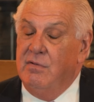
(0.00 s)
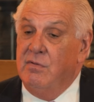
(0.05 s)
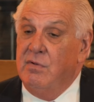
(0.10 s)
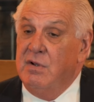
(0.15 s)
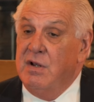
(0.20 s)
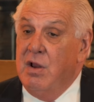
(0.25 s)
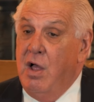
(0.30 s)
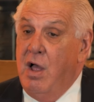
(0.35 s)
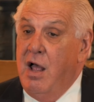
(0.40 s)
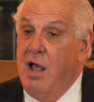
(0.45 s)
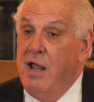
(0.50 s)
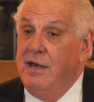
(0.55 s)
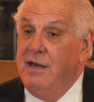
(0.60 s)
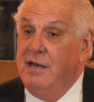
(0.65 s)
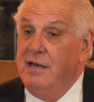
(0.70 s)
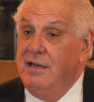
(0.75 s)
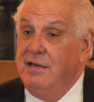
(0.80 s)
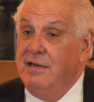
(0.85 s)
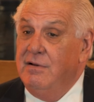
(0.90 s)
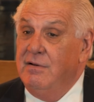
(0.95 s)

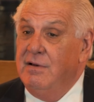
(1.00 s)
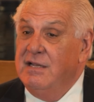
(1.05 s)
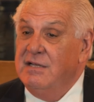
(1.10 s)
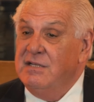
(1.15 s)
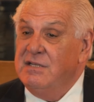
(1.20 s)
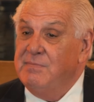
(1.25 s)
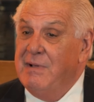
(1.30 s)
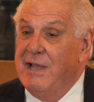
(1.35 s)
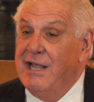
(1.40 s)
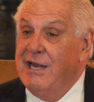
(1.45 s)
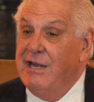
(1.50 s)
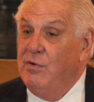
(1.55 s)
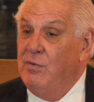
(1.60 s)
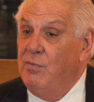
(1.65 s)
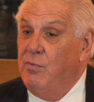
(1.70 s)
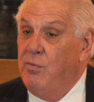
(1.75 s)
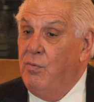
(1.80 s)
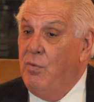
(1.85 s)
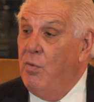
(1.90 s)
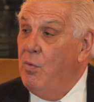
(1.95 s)
non-Hispanic
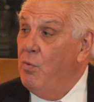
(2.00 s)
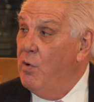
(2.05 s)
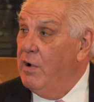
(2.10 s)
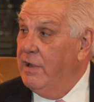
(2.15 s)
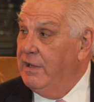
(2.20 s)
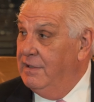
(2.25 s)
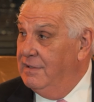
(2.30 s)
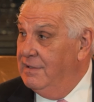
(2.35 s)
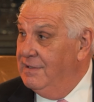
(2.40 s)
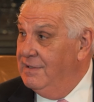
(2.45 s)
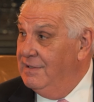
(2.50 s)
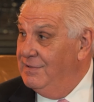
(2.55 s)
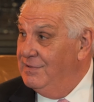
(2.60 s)
white.